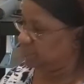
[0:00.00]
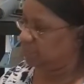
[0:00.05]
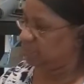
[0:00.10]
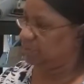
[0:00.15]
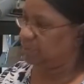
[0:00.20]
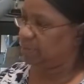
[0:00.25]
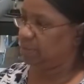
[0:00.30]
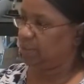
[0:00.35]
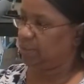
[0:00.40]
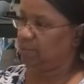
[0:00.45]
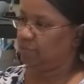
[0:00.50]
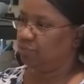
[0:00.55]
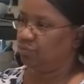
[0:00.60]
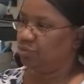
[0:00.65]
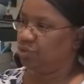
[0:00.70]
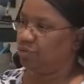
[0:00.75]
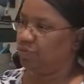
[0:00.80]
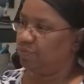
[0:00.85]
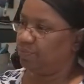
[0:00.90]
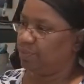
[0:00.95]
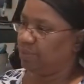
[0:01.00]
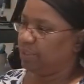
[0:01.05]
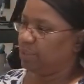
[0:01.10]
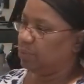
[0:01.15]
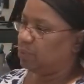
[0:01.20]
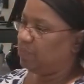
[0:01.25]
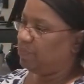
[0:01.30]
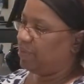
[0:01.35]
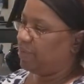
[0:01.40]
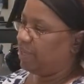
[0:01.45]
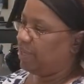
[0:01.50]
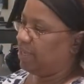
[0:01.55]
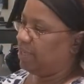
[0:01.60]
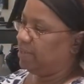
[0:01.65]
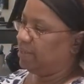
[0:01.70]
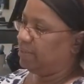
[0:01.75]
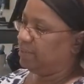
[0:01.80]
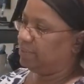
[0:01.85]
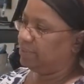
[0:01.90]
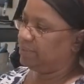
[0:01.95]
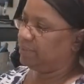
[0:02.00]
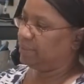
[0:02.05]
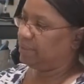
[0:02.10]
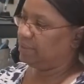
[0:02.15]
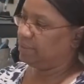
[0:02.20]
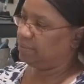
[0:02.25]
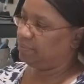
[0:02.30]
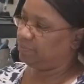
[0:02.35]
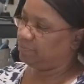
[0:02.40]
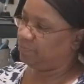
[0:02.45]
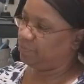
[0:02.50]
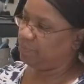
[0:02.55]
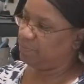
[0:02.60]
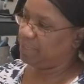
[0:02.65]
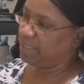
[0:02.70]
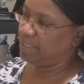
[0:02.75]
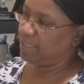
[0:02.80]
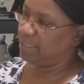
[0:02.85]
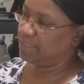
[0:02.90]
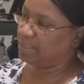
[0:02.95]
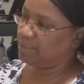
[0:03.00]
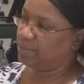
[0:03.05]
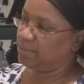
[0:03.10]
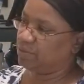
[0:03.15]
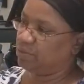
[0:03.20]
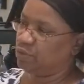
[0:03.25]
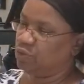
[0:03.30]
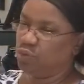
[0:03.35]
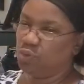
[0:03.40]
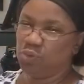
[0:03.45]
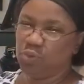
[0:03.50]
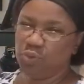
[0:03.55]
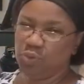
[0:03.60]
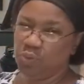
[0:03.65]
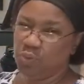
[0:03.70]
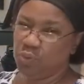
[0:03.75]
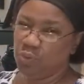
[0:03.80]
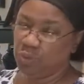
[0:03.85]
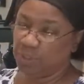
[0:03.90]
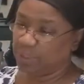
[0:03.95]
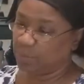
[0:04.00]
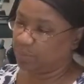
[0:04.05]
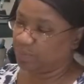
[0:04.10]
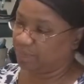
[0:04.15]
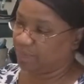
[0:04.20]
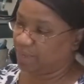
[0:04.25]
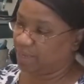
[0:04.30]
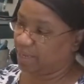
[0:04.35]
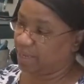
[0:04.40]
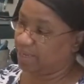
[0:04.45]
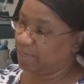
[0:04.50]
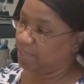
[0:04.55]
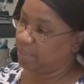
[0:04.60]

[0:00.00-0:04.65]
see, it's real liquefied. See, for me, that's too liquefied.